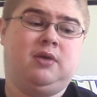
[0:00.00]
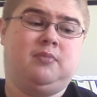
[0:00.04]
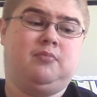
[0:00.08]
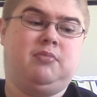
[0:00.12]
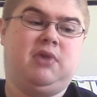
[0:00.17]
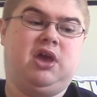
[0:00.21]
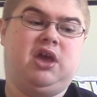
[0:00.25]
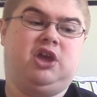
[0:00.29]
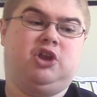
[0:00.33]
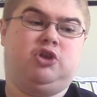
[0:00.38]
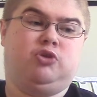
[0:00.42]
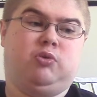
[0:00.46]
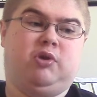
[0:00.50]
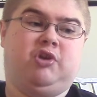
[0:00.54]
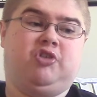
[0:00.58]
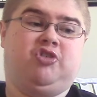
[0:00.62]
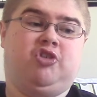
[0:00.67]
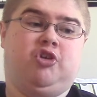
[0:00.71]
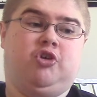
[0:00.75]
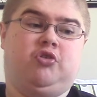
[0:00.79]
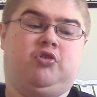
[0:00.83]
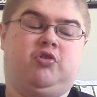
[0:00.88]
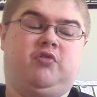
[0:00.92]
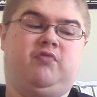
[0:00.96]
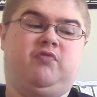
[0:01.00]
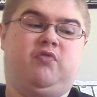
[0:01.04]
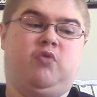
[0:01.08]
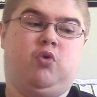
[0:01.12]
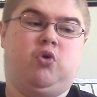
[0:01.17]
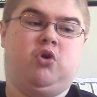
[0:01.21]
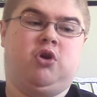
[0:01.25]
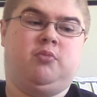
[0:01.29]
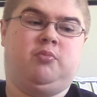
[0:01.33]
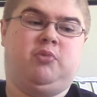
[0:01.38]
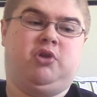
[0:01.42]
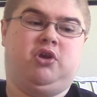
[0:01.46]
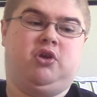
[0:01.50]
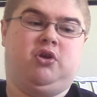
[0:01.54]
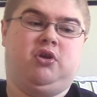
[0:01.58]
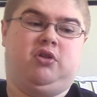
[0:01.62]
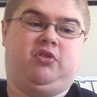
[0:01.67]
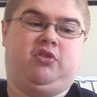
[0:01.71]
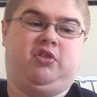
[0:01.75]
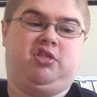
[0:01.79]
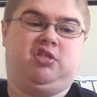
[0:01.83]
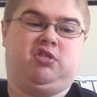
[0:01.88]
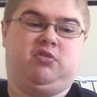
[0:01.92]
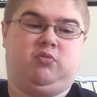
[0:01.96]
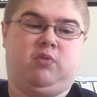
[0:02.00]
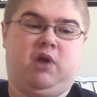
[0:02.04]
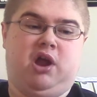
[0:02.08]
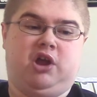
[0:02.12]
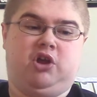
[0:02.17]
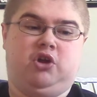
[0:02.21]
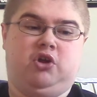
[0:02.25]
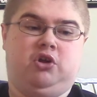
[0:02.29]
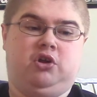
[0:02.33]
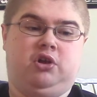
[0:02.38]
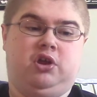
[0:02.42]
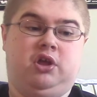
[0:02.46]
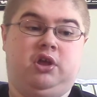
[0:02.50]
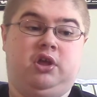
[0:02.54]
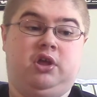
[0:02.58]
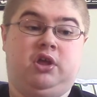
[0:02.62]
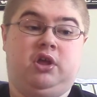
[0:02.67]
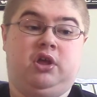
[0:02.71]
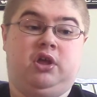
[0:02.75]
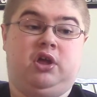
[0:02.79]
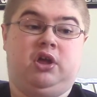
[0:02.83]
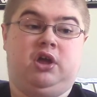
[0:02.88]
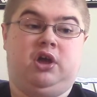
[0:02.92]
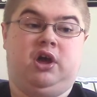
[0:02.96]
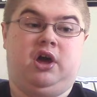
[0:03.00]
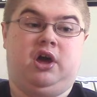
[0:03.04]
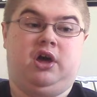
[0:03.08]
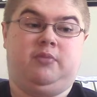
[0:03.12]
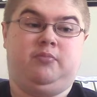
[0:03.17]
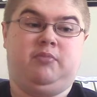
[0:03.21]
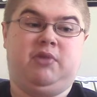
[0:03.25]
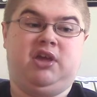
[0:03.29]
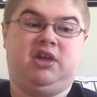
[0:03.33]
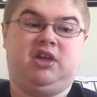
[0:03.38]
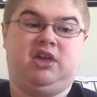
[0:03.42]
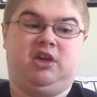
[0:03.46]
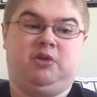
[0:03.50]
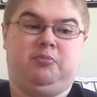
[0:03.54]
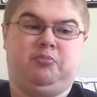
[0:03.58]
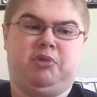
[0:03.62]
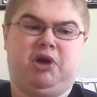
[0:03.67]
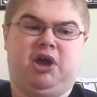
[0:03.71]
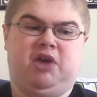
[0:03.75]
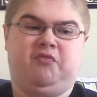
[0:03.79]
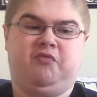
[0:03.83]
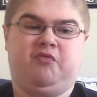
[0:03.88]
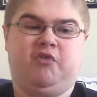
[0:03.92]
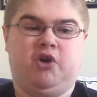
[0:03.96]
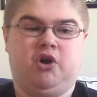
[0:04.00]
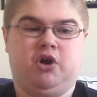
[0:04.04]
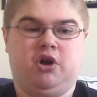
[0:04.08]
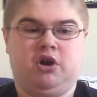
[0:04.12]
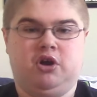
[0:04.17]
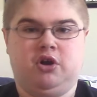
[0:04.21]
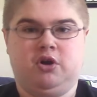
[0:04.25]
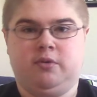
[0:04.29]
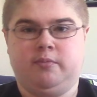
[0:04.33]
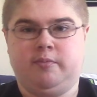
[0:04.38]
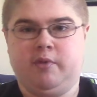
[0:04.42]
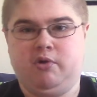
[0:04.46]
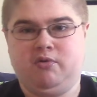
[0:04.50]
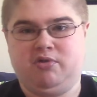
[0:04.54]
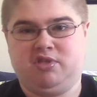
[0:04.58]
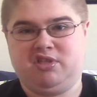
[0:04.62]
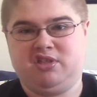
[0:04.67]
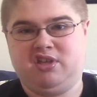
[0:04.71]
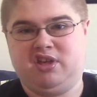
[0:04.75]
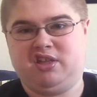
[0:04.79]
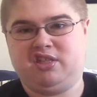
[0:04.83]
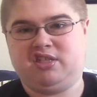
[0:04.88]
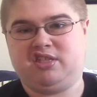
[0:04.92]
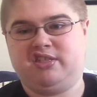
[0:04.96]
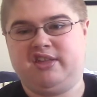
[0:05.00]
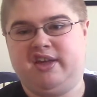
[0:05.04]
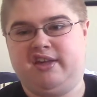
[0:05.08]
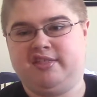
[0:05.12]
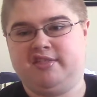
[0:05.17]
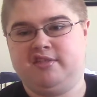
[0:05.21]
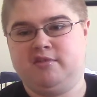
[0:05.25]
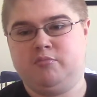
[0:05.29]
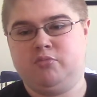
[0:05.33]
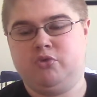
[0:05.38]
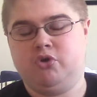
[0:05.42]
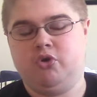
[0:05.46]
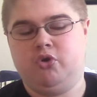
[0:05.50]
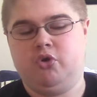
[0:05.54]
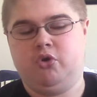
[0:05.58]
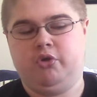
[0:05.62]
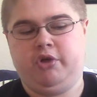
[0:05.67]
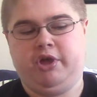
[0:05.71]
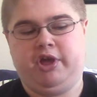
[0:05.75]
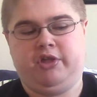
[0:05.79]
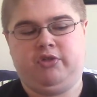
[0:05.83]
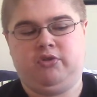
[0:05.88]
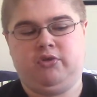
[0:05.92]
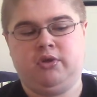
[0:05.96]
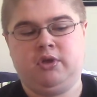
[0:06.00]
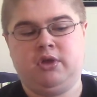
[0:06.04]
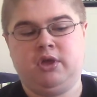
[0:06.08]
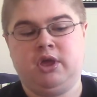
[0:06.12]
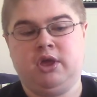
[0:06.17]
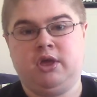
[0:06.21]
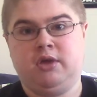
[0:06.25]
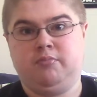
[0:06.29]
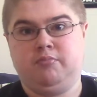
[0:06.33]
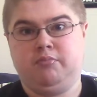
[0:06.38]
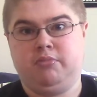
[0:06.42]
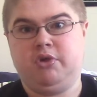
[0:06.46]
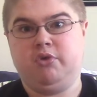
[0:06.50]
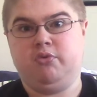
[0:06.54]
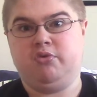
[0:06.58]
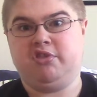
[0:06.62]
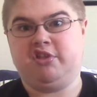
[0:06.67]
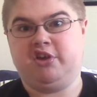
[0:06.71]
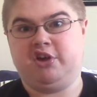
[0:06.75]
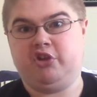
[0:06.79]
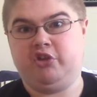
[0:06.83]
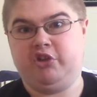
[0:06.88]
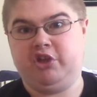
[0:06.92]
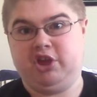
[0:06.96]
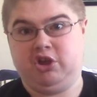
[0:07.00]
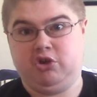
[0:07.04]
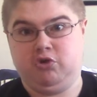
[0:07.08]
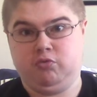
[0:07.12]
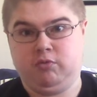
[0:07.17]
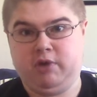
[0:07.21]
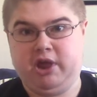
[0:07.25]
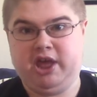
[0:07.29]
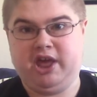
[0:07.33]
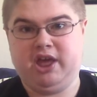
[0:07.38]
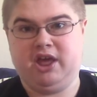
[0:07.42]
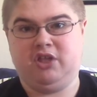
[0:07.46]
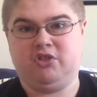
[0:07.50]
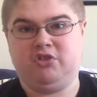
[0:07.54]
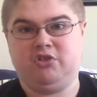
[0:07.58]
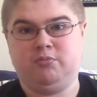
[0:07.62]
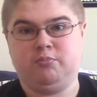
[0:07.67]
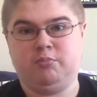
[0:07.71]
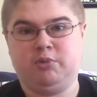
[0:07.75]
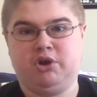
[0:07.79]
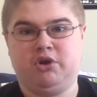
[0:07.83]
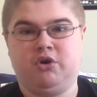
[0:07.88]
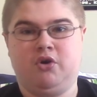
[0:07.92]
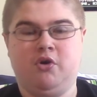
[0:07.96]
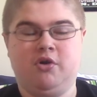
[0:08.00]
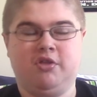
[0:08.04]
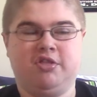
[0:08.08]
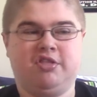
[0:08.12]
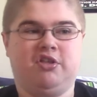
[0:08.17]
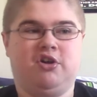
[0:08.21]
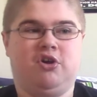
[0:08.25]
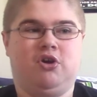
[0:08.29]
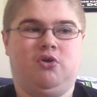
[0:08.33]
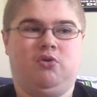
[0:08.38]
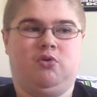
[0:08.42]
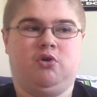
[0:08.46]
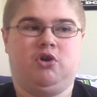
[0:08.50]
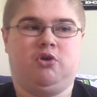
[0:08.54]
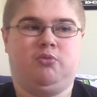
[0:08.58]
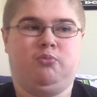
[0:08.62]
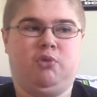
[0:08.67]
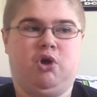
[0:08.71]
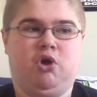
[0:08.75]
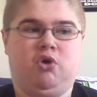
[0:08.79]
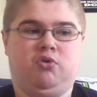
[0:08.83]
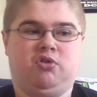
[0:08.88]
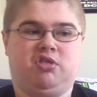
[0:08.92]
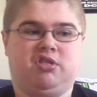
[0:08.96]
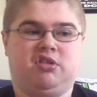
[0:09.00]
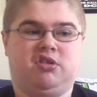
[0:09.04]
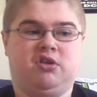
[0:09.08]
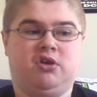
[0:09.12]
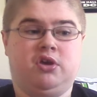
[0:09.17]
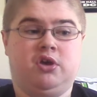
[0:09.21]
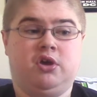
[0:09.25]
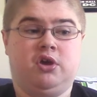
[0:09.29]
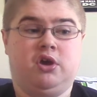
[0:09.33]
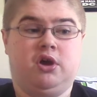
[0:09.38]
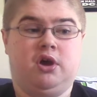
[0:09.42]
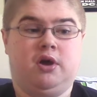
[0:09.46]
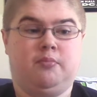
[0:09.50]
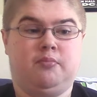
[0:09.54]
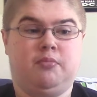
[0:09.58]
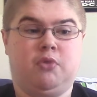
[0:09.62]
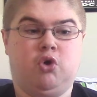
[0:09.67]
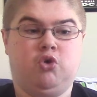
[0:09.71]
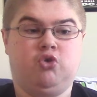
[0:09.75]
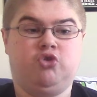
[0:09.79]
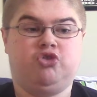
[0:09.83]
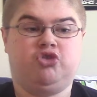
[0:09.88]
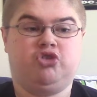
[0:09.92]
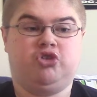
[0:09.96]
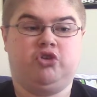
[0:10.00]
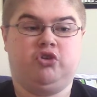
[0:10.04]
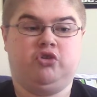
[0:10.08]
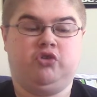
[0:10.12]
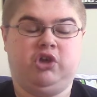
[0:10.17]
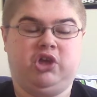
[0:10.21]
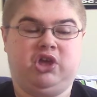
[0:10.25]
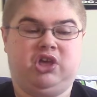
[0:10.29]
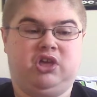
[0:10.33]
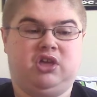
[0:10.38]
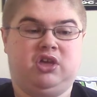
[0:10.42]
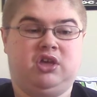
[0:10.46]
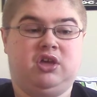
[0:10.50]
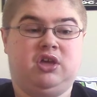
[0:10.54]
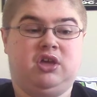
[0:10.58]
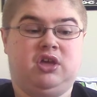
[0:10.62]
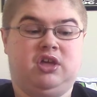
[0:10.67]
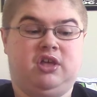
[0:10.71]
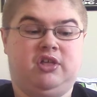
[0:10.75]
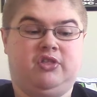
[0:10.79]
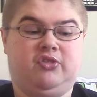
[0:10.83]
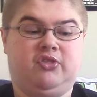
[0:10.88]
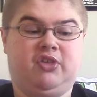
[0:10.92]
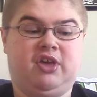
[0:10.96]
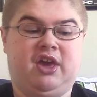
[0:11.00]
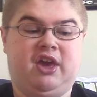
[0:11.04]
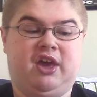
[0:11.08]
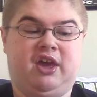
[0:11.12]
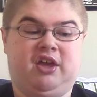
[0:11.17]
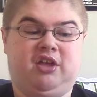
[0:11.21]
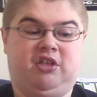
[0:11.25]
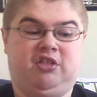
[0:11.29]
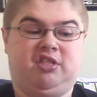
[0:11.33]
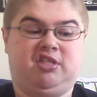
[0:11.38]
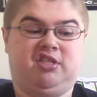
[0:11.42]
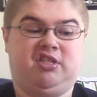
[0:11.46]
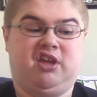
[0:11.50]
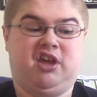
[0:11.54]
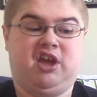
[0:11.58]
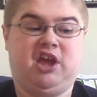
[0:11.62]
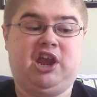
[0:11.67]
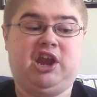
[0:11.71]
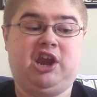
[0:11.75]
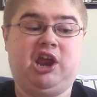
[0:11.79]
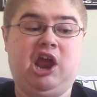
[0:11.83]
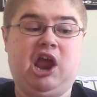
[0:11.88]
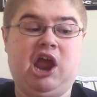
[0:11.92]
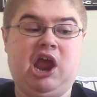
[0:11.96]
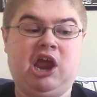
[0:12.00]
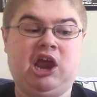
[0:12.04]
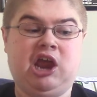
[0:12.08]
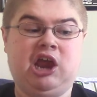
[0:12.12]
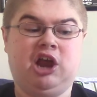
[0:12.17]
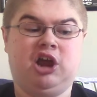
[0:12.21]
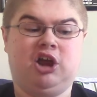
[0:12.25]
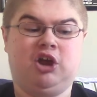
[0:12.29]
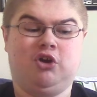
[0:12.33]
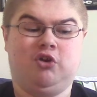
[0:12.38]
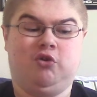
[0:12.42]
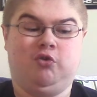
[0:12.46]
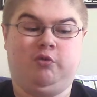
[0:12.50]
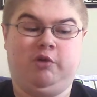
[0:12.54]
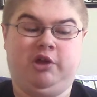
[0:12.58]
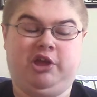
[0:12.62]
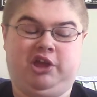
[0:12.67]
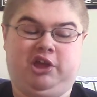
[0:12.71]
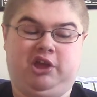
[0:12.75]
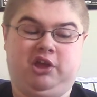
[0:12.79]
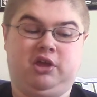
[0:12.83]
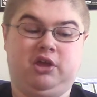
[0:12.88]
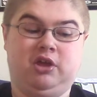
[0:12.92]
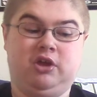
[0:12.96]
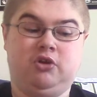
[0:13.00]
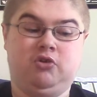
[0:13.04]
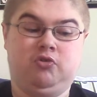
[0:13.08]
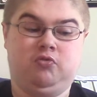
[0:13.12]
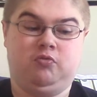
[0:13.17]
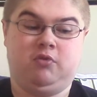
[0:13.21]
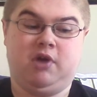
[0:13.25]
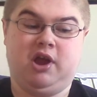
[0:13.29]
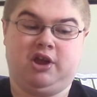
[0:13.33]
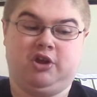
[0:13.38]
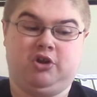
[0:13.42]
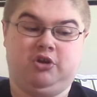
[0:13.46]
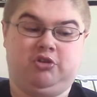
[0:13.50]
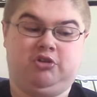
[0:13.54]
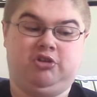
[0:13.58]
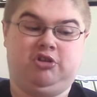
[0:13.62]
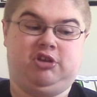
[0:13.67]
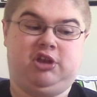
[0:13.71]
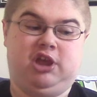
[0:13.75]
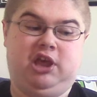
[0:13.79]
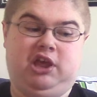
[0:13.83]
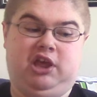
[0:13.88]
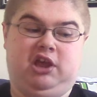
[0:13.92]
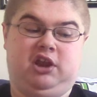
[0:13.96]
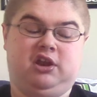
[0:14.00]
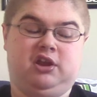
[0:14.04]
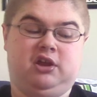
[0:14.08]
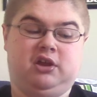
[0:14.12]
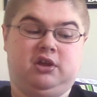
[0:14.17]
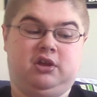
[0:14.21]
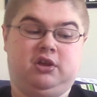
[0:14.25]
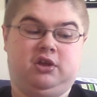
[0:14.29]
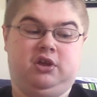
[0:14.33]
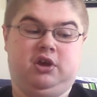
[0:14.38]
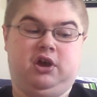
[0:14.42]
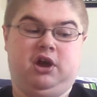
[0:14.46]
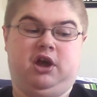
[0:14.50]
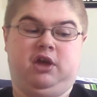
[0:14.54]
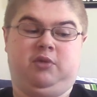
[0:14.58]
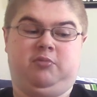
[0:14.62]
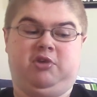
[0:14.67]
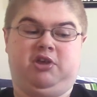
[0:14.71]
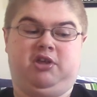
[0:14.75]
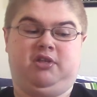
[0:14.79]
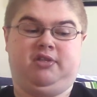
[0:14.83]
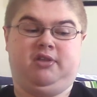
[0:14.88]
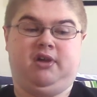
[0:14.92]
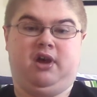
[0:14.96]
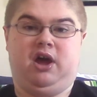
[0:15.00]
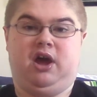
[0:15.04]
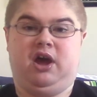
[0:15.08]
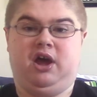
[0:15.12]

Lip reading: made a return to form here on this record, making by far her most accessible and musically grand, but also her most emotionally intense and harrowing record to date. I mean,